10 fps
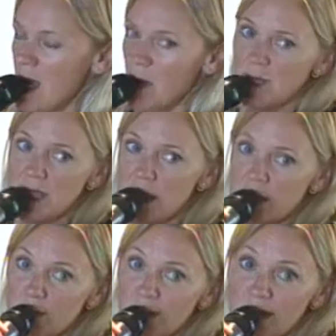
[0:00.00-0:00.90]
And we
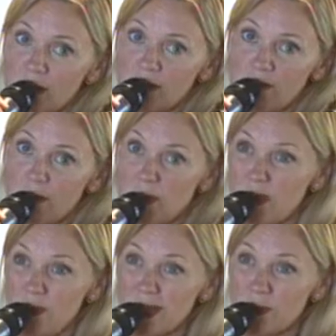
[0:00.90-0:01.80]
started by doing it from the
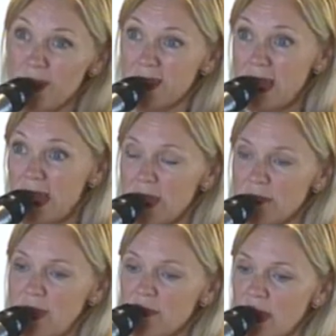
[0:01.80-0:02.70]
premise, well, if
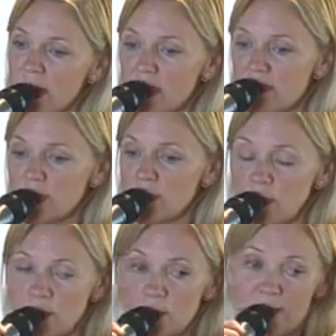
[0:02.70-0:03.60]
you live in Cardiff and
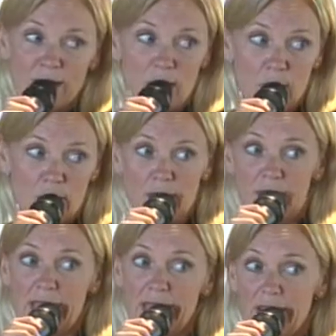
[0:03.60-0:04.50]
Swansea, you might not
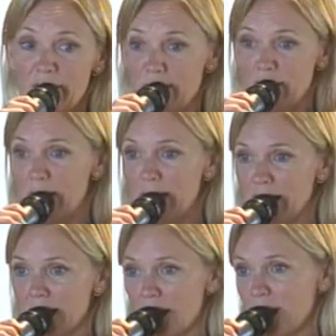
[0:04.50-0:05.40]
like anyone who lives
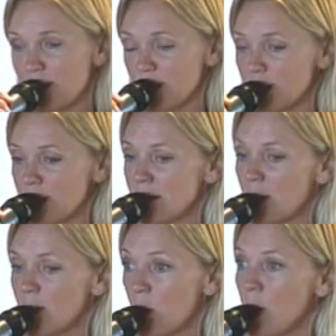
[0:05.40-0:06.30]
in Cardiff or Swansea, but
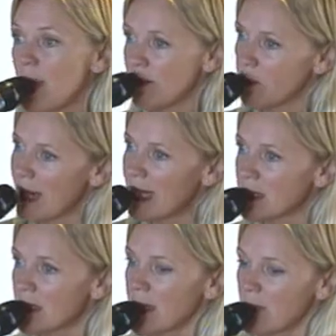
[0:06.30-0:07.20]
we all love
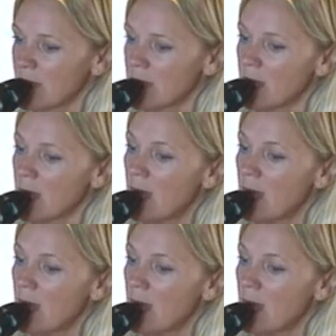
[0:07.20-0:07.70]
Wales, and that was the